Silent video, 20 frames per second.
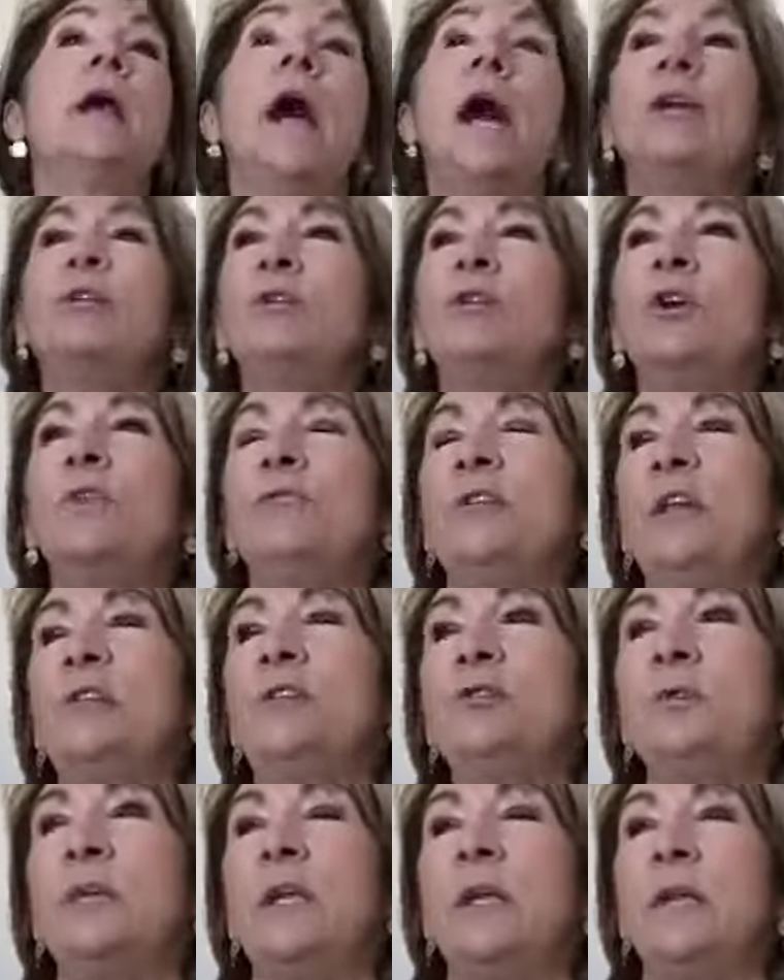I don't know if they
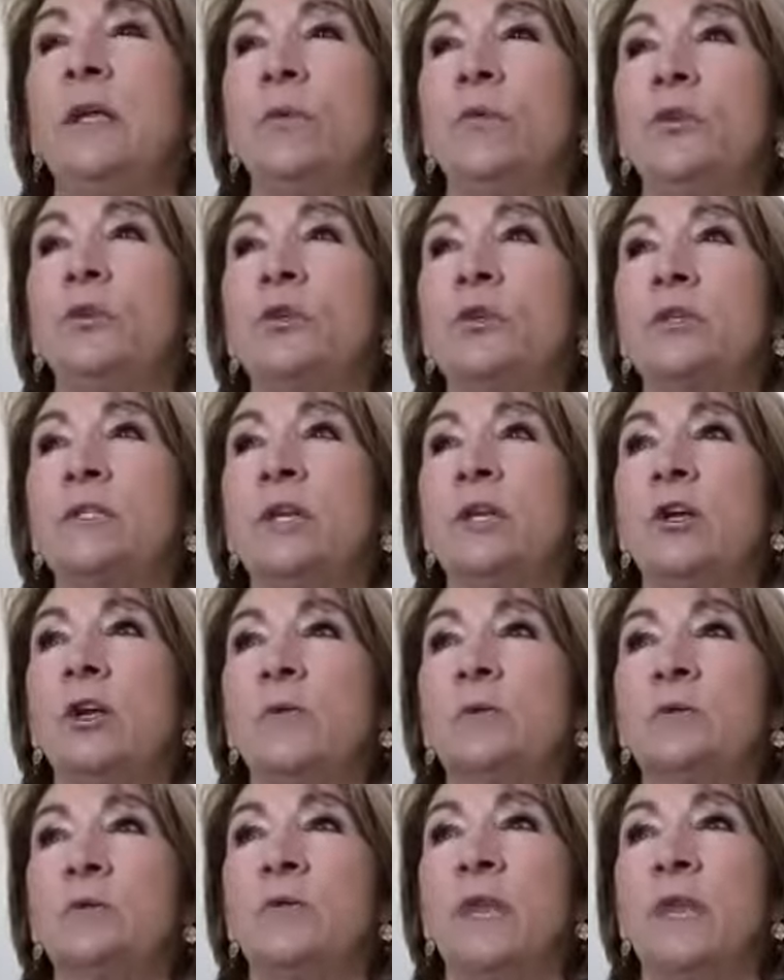do anything with nursing homes.